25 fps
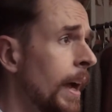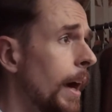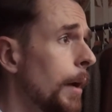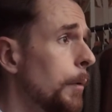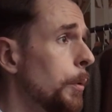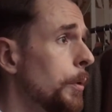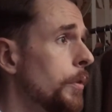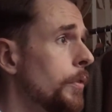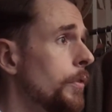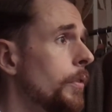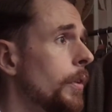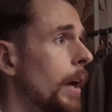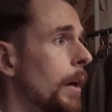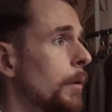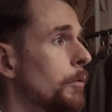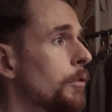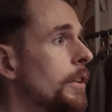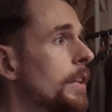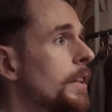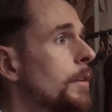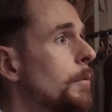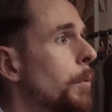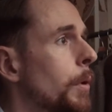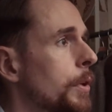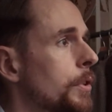I
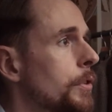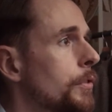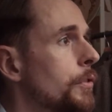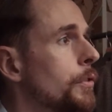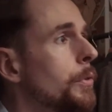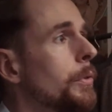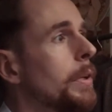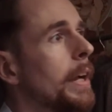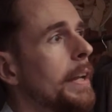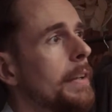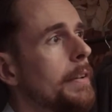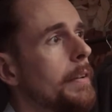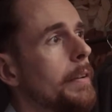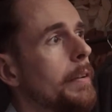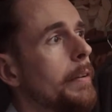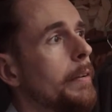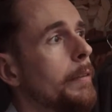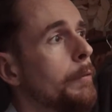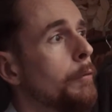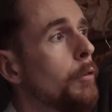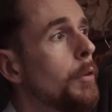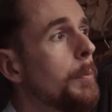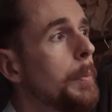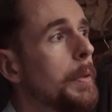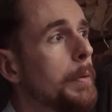really wanted to get a
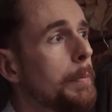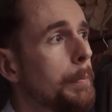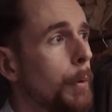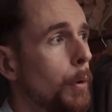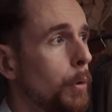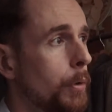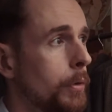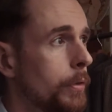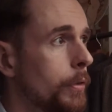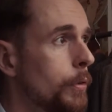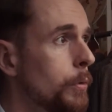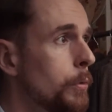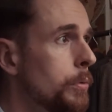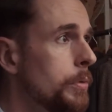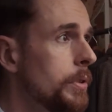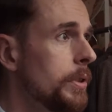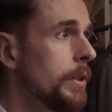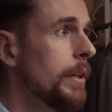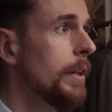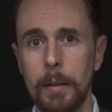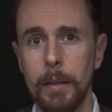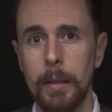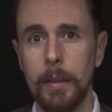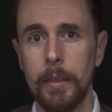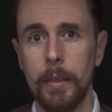full bespoke suit
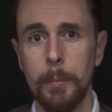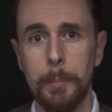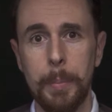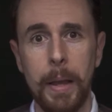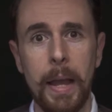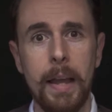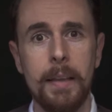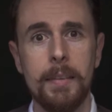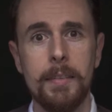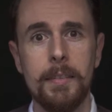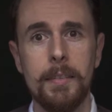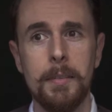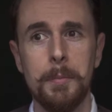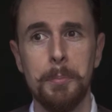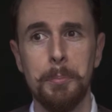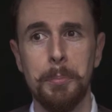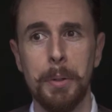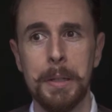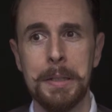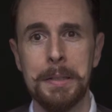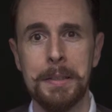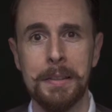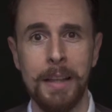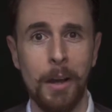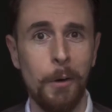in the past,
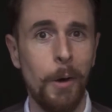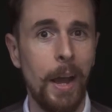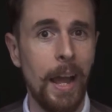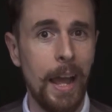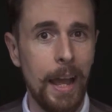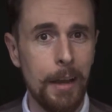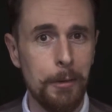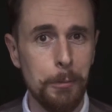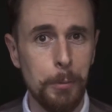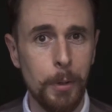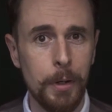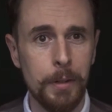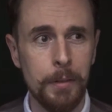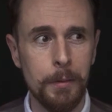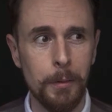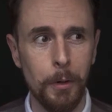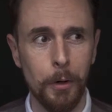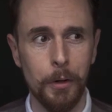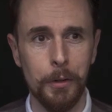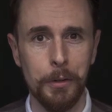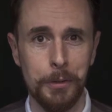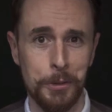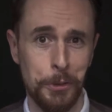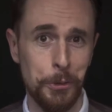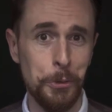but now I have one,
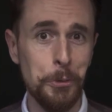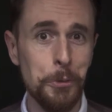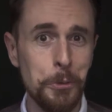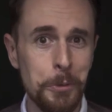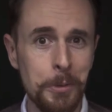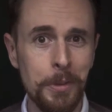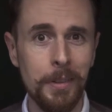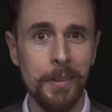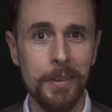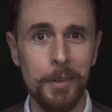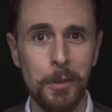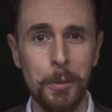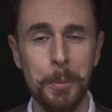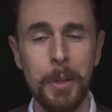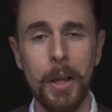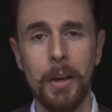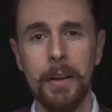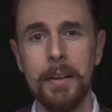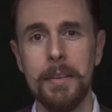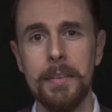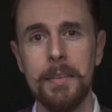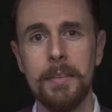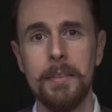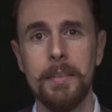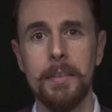or two, to be
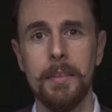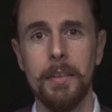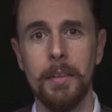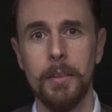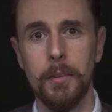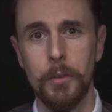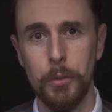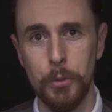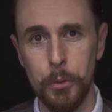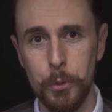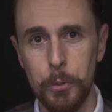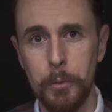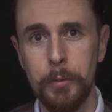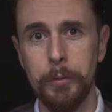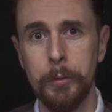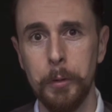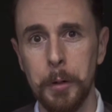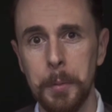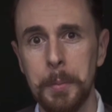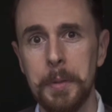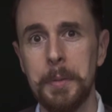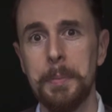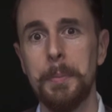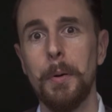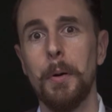honest. Two
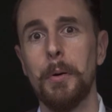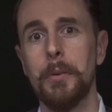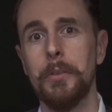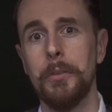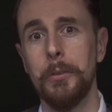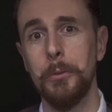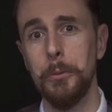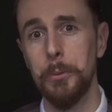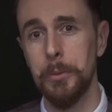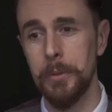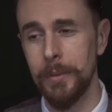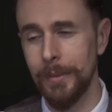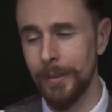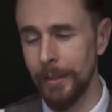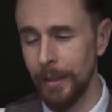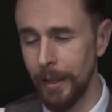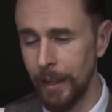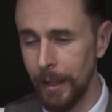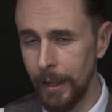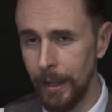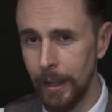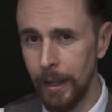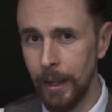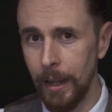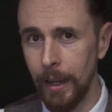full bespoke suits
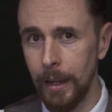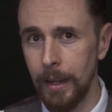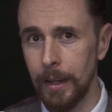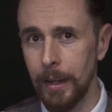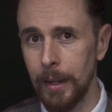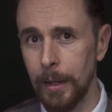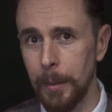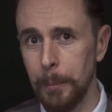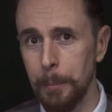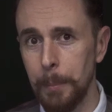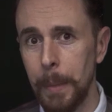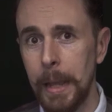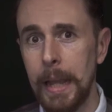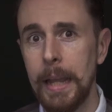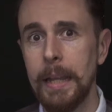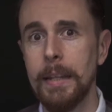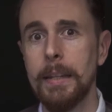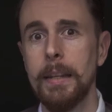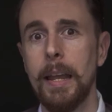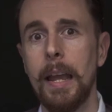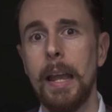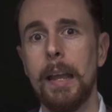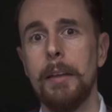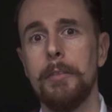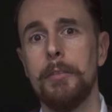
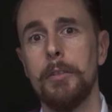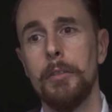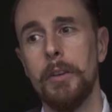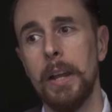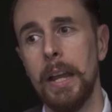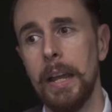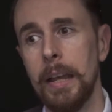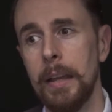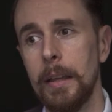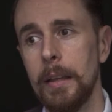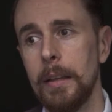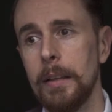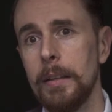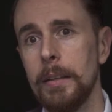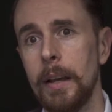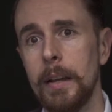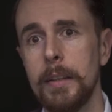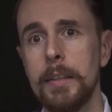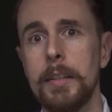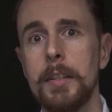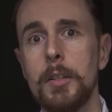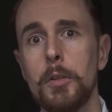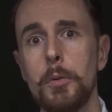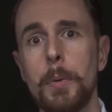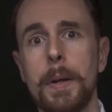made after a
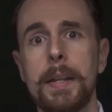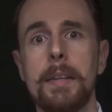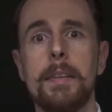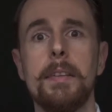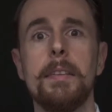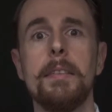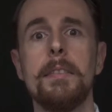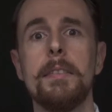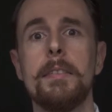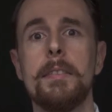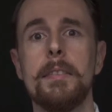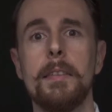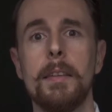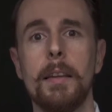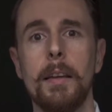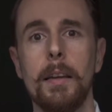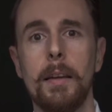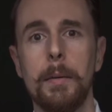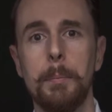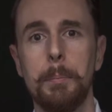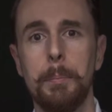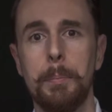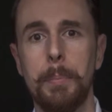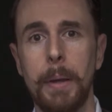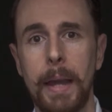1920s
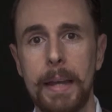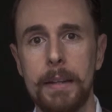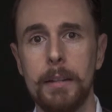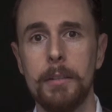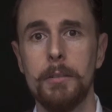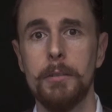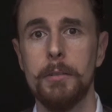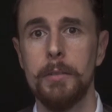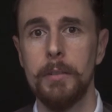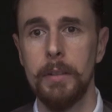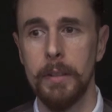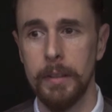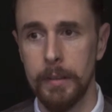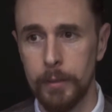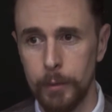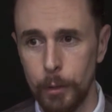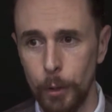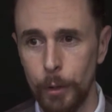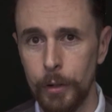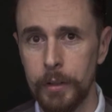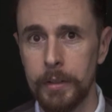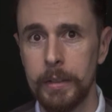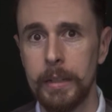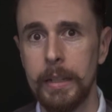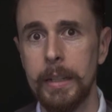pattern,
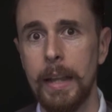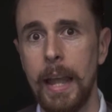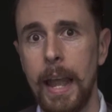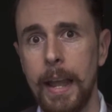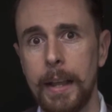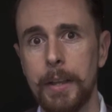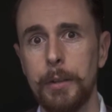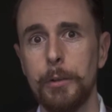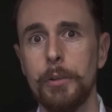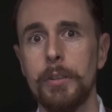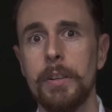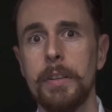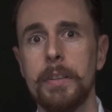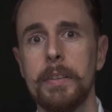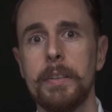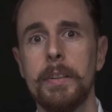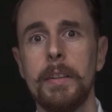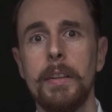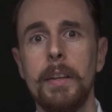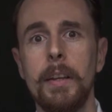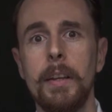historically accurate,